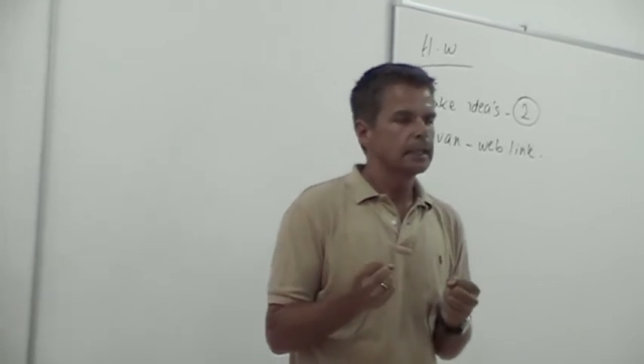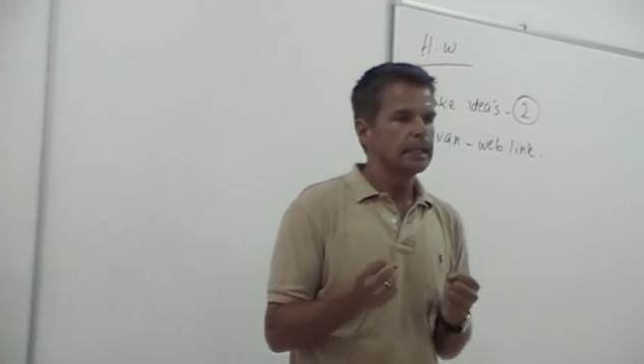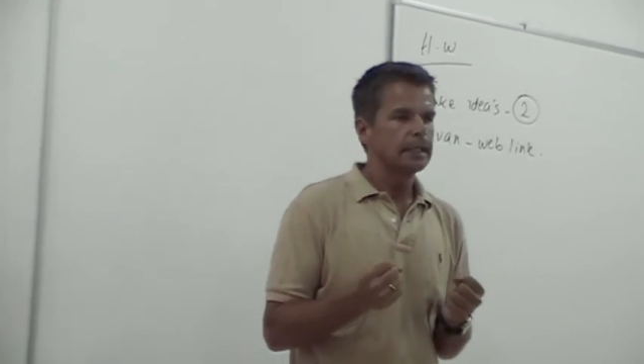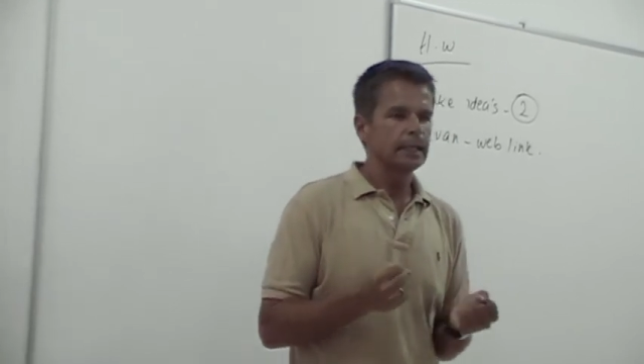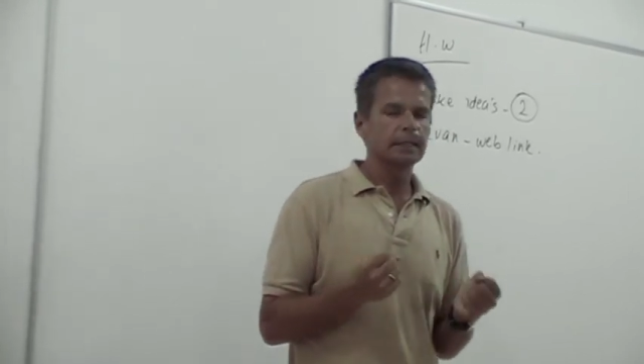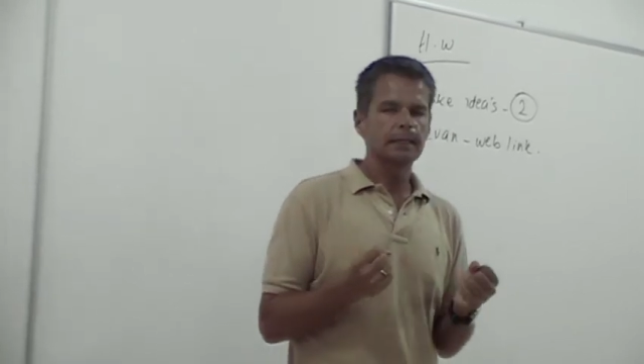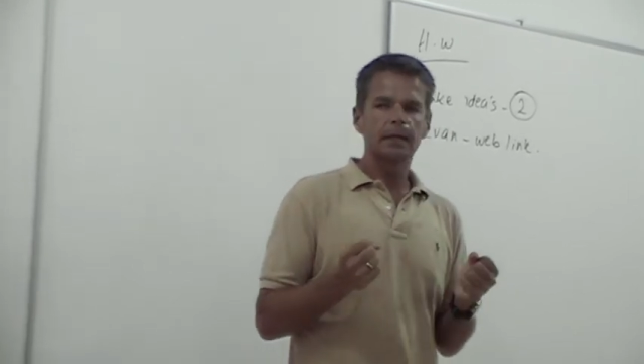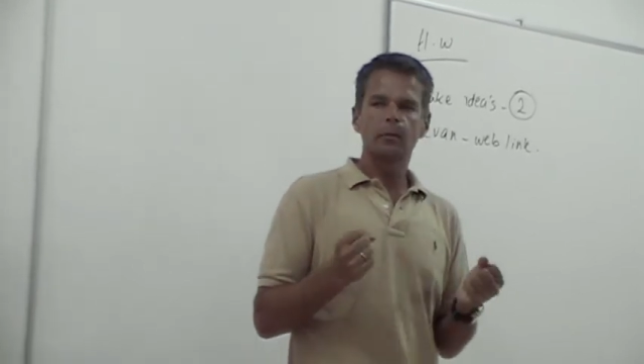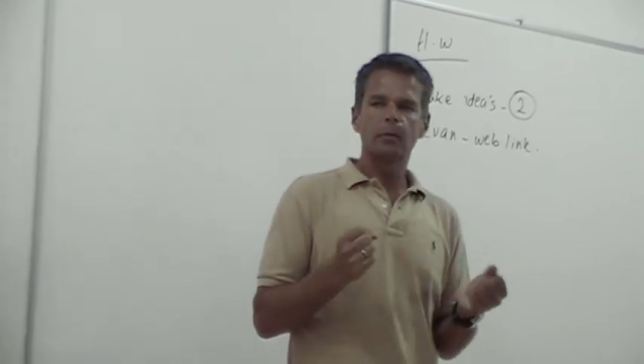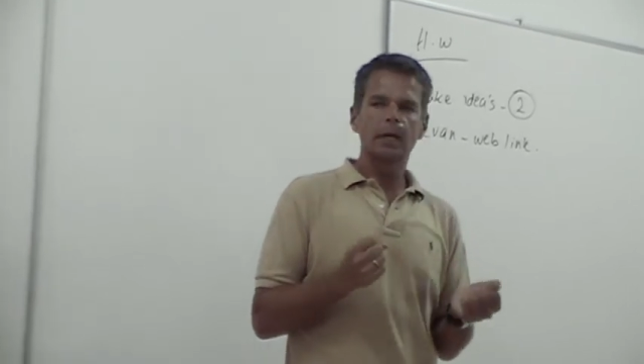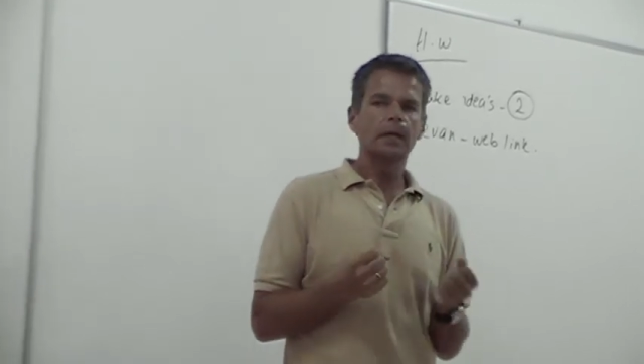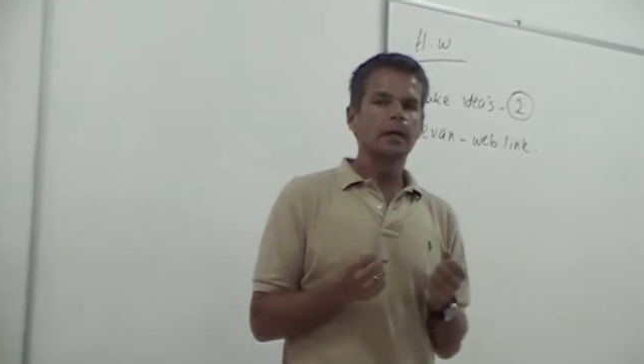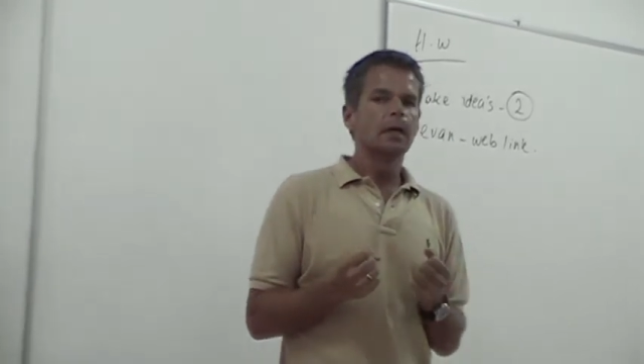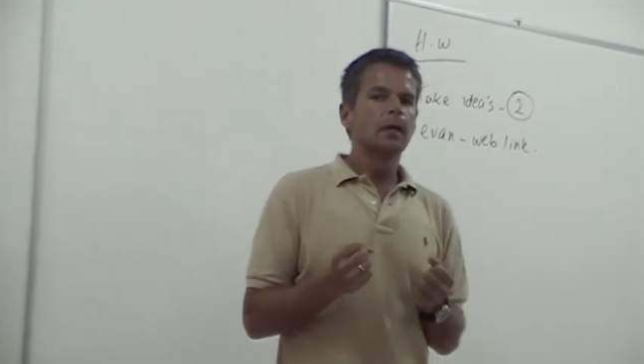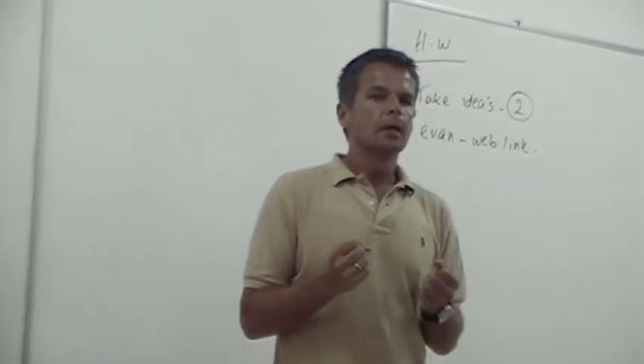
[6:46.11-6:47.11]
And I say,
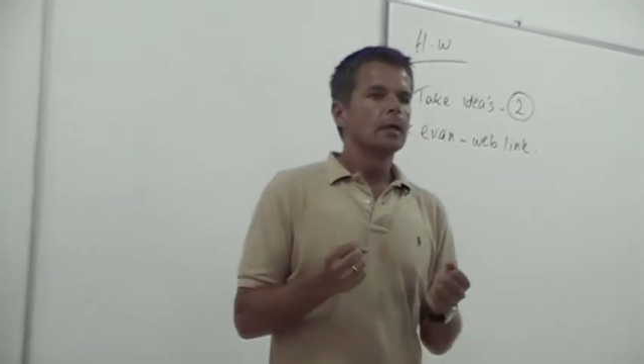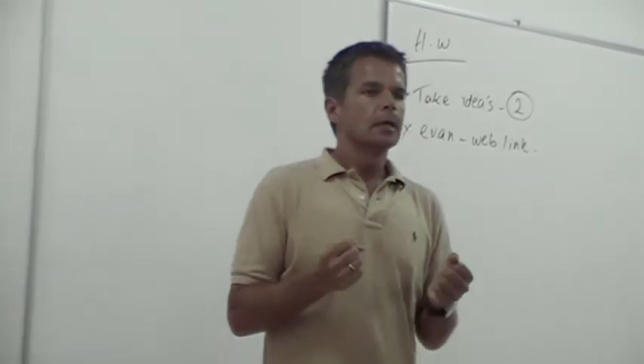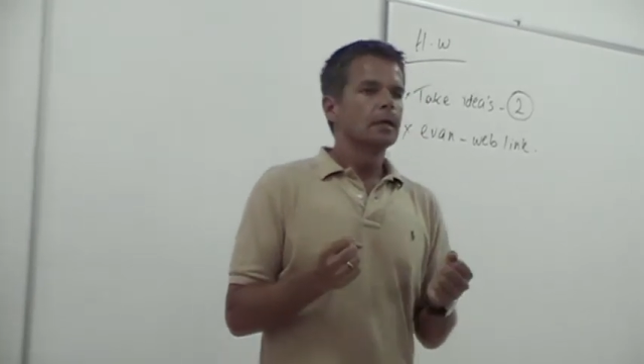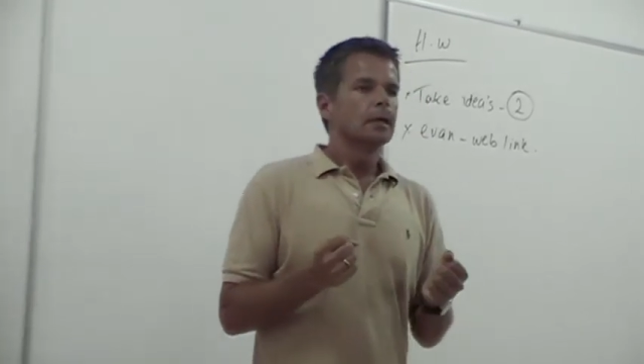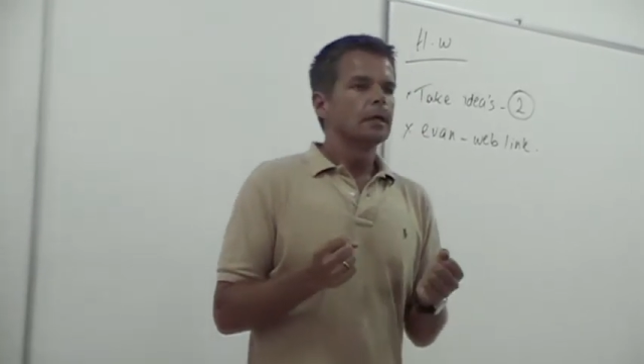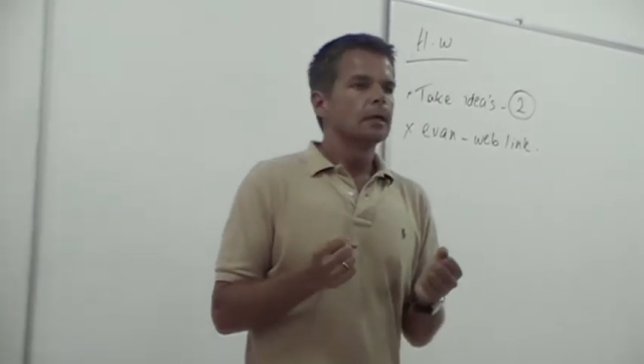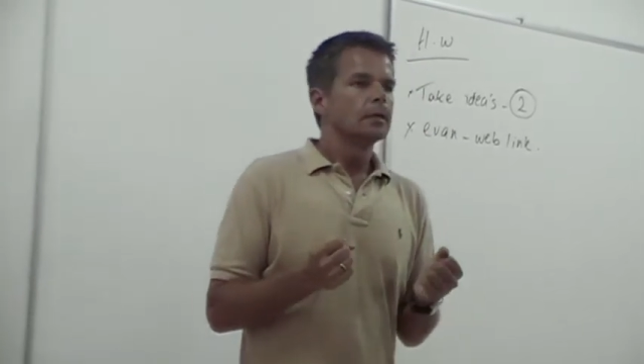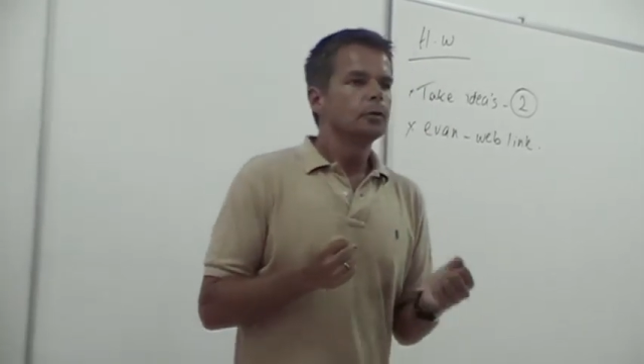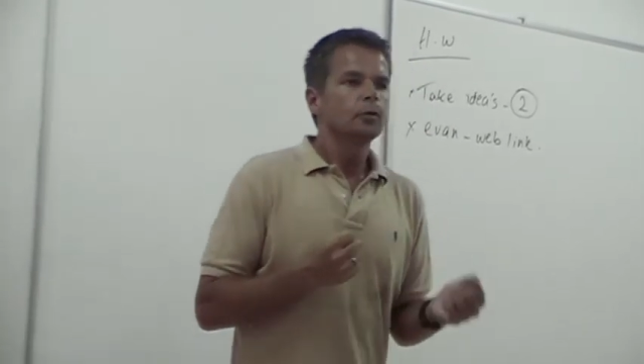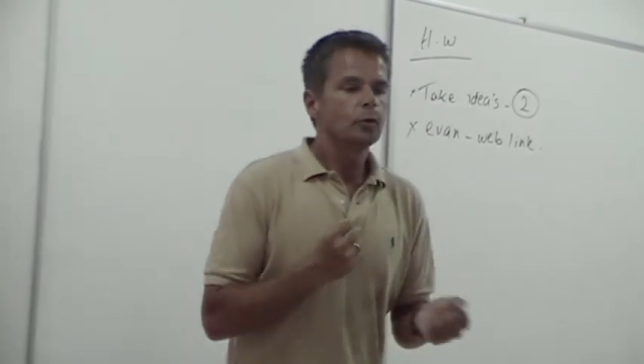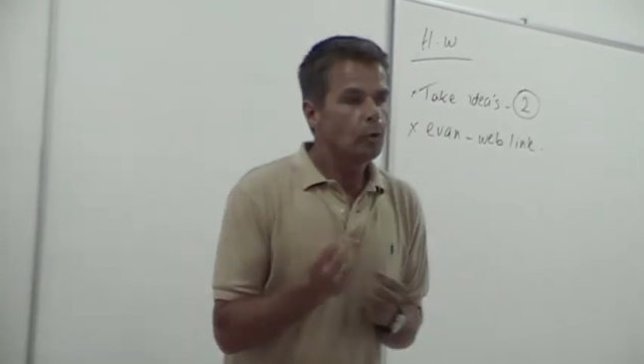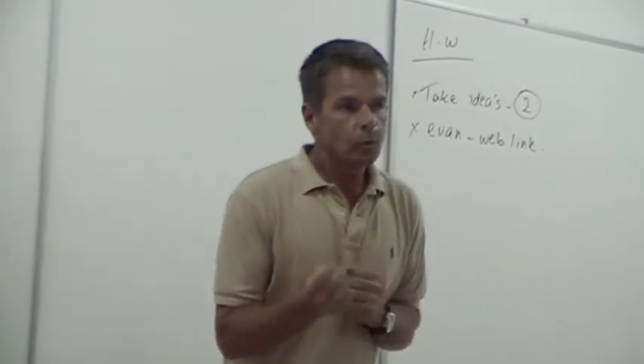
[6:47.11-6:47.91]
well, you